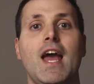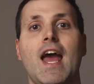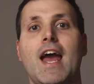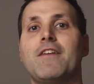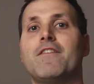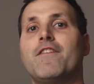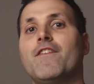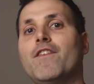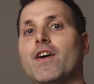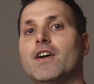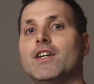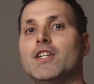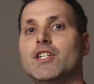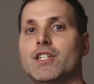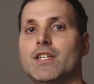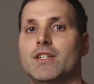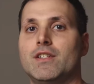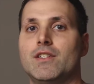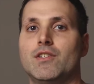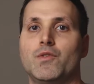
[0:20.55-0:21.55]
and
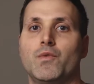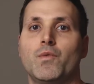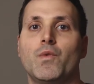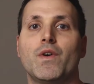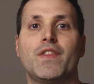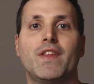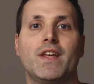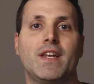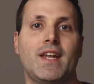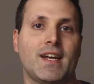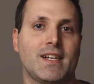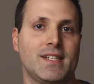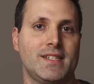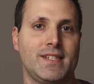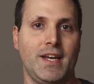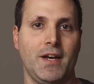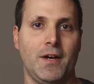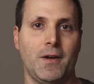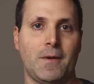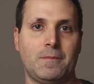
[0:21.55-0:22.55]
functions within
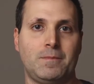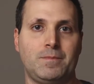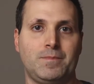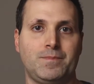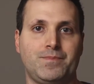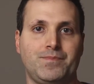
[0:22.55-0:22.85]
Excel.